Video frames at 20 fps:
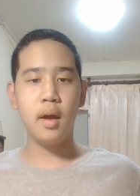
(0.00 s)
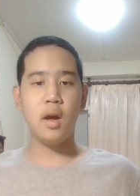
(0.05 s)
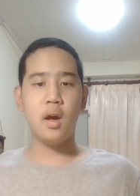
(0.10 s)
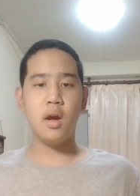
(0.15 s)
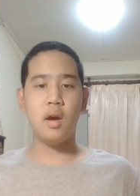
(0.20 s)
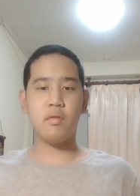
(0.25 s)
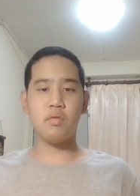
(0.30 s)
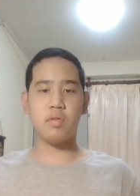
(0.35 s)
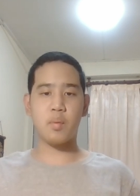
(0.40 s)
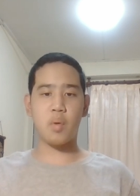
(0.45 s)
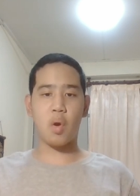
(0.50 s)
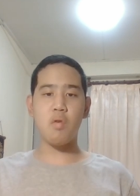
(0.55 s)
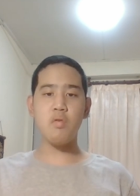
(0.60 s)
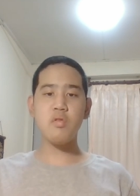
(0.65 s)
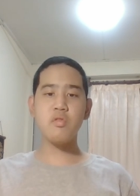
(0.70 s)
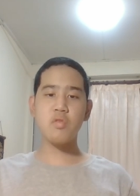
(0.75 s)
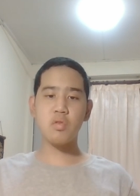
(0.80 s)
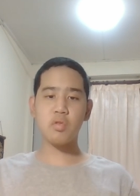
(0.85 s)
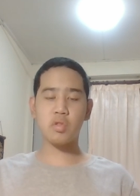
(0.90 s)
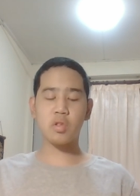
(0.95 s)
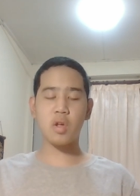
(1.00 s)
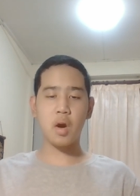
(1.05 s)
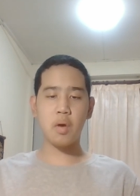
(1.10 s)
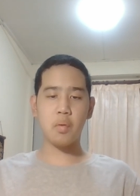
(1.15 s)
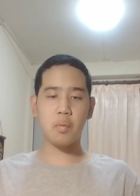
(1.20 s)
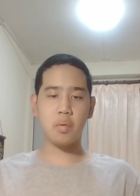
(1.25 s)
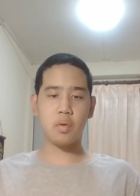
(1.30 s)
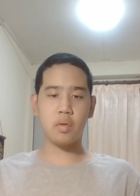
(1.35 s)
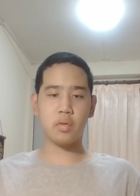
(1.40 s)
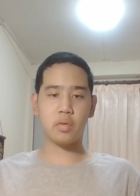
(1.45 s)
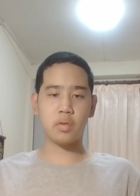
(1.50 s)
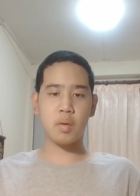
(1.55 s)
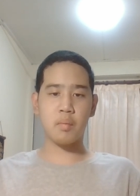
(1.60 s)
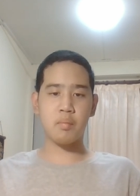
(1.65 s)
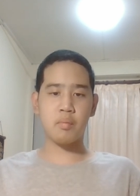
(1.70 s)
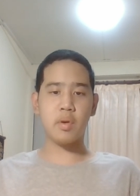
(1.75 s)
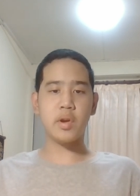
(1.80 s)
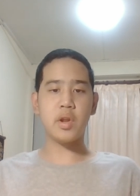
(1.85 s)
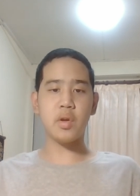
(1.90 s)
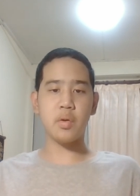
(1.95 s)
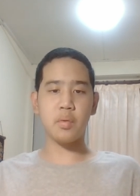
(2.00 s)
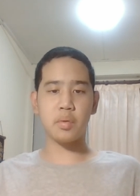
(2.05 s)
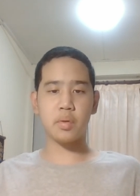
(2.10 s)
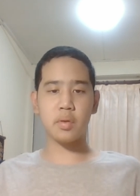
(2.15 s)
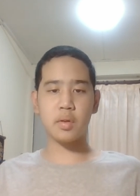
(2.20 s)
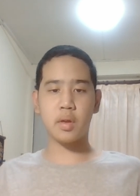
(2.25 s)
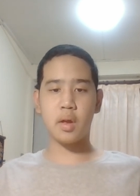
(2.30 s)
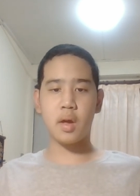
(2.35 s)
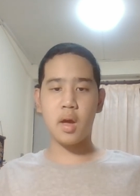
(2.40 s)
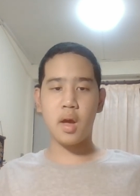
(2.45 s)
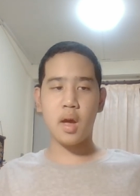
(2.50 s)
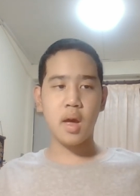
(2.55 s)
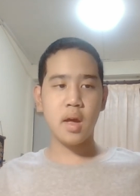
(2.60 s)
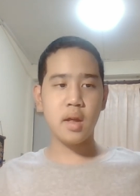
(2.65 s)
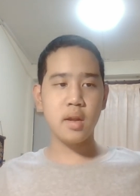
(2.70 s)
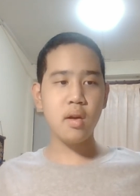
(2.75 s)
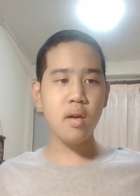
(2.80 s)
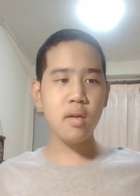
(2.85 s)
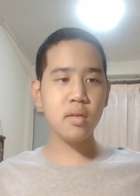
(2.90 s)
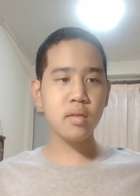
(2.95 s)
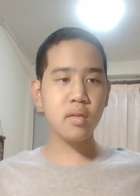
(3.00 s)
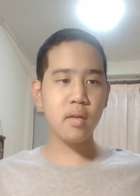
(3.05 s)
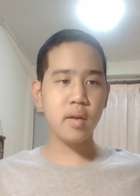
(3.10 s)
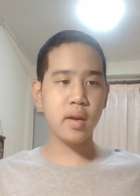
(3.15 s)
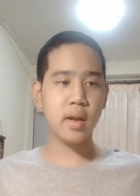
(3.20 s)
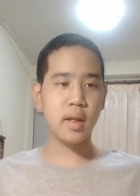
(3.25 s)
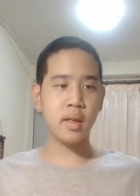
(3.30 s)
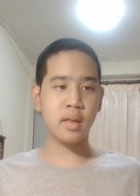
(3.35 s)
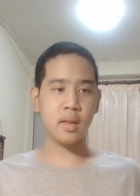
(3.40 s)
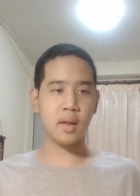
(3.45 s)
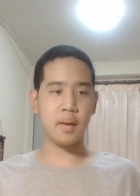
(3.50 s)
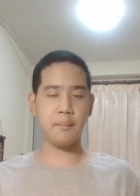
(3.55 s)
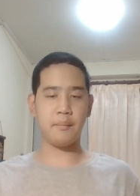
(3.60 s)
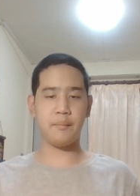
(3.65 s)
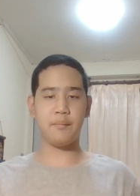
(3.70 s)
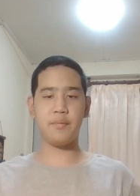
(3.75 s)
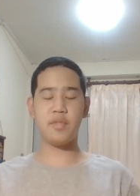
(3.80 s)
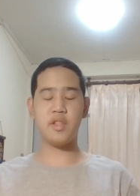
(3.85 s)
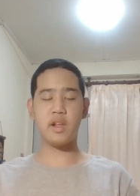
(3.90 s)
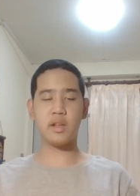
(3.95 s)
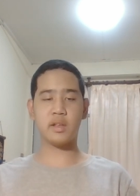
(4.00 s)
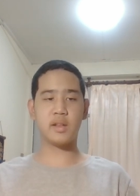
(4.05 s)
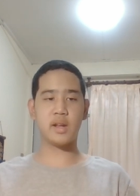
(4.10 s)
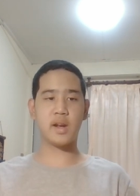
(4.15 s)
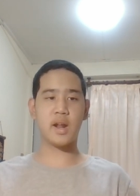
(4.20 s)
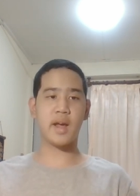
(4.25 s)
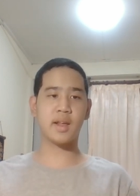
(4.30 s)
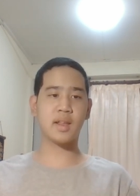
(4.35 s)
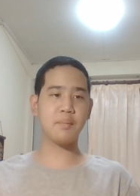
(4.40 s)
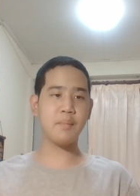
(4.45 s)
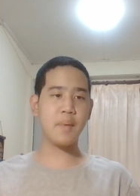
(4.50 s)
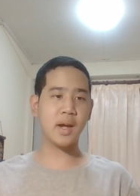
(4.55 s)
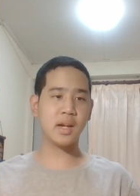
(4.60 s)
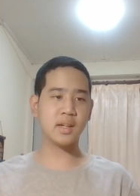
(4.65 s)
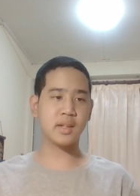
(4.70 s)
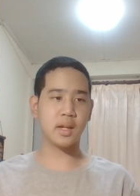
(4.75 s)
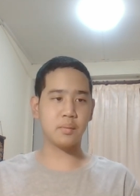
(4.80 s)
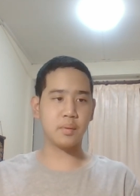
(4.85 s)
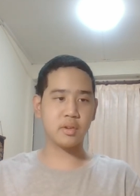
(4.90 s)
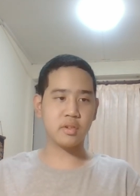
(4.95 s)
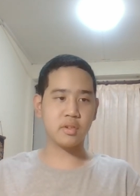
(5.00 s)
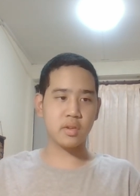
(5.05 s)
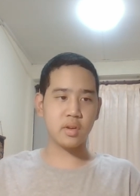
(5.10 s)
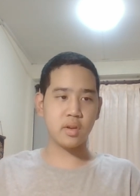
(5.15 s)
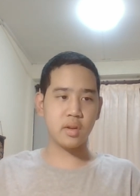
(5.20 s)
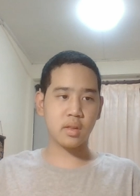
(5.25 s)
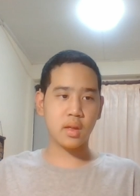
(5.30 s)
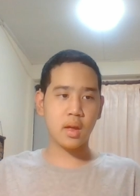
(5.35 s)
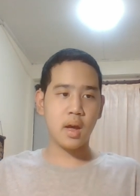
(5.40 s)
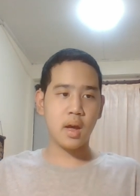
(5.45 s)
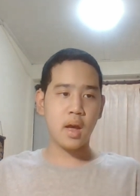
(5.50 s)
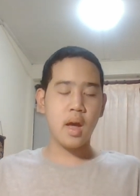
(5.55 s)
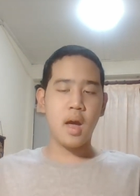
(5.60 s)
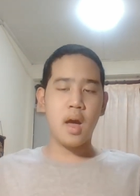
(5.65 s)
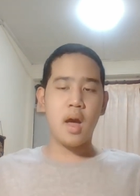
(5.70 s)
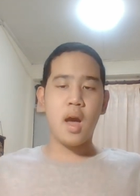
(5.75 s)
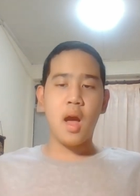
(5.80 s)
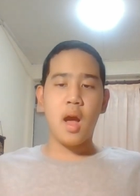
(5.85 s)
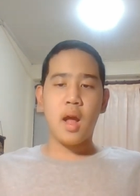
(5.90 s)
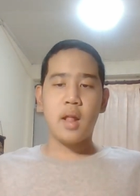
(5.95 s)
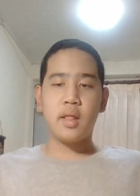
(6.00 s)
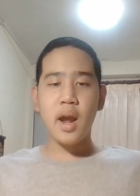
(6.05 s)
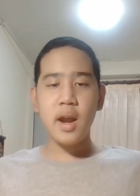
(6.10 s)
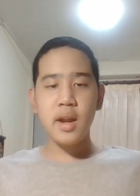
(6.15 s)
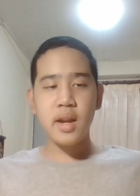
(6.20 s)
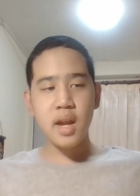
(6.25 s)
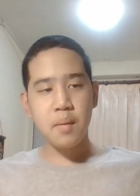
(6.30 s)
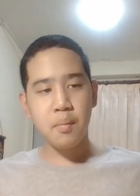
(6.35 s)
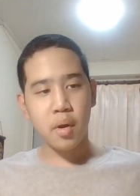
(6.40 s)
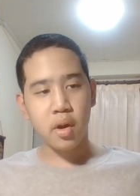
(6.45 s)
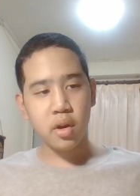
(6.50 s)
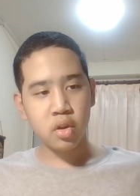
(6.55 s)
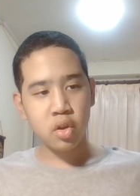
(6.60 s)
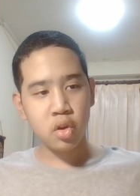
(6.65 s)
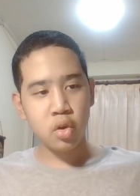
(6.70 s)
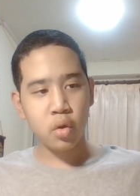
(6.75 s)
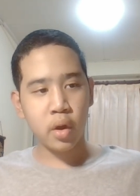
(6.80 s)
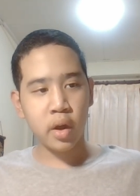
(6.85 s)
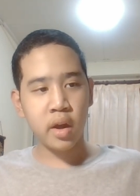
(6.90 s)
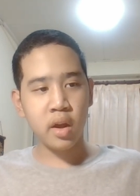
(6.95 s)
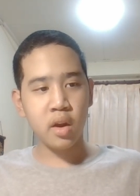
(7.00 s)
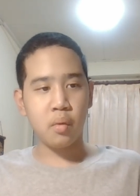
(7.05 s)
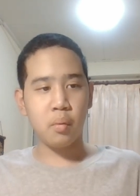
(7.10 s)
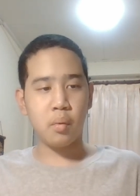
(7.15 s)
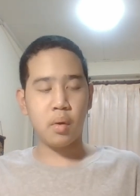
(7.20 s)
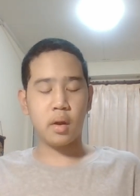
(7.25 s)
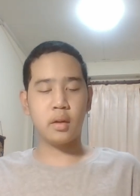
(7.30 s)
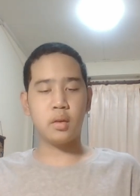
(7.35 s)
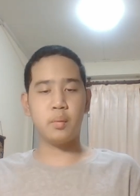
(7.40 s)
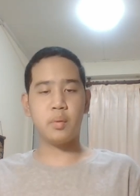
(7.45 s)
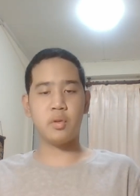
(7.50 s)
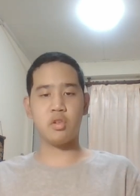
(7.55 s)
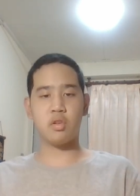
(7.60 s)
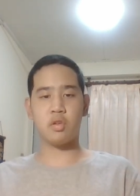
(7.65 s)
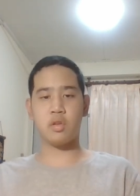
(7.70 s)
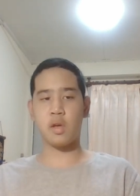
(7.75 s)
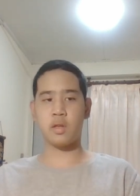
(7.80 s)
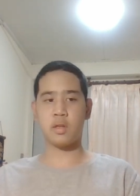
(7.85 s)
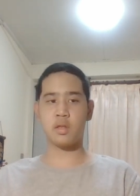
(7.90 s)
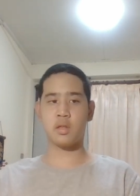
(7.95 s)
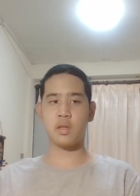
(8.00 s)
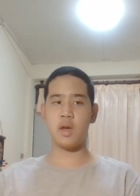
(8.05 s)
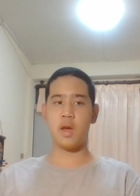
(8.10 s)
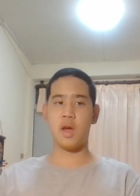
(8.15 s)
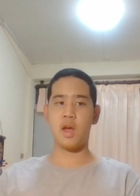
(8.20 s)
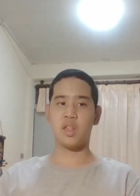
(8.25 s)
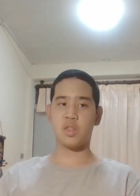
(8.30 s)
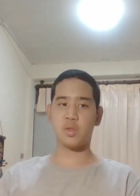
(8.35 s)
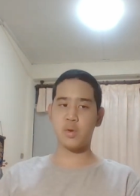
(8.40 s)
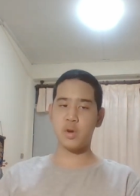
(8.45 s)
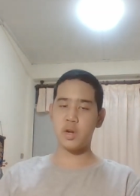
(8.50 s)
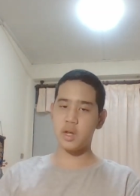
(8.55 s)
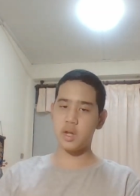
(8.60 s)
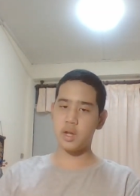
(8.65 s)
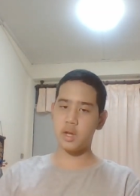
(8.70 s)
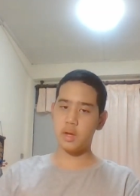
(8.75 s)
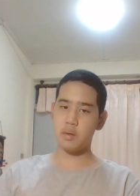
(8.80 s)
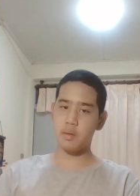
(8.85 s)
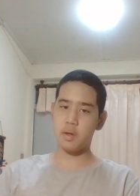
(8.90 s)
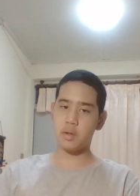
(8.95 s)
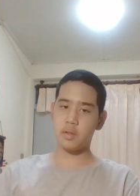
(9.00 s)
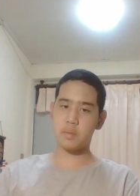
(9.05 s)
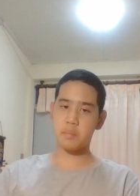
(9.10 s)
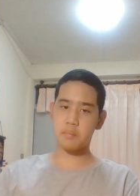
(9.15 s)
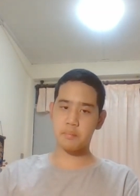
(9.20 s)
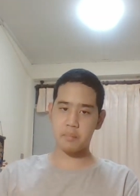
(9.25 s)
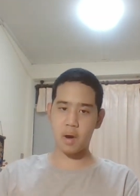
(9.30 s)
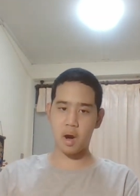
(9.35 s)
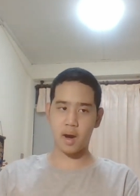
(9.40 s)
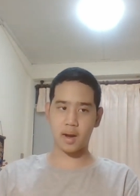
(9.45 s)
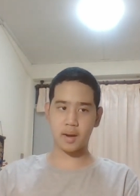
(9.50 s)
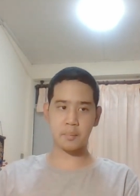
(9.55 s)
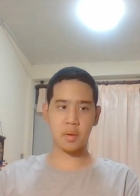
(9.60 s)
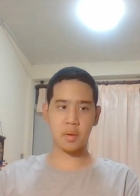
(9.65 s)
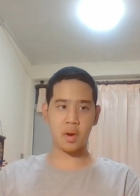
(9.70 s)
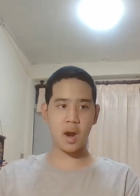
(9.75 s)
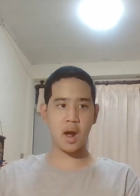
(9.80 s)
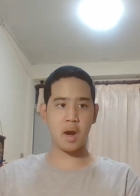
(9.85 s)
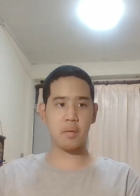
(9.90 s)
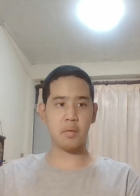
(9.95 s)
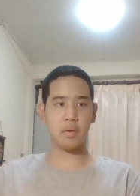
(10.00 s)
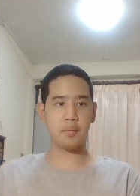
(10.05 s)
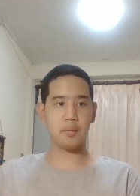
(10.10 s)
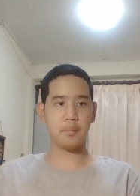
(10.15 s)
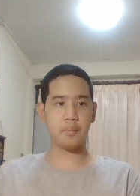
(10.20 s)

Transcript: from the original Star Wars produce? The answer is um, less than I expected, which is 19.2 kilowatts, which is uh, 30 baht per hour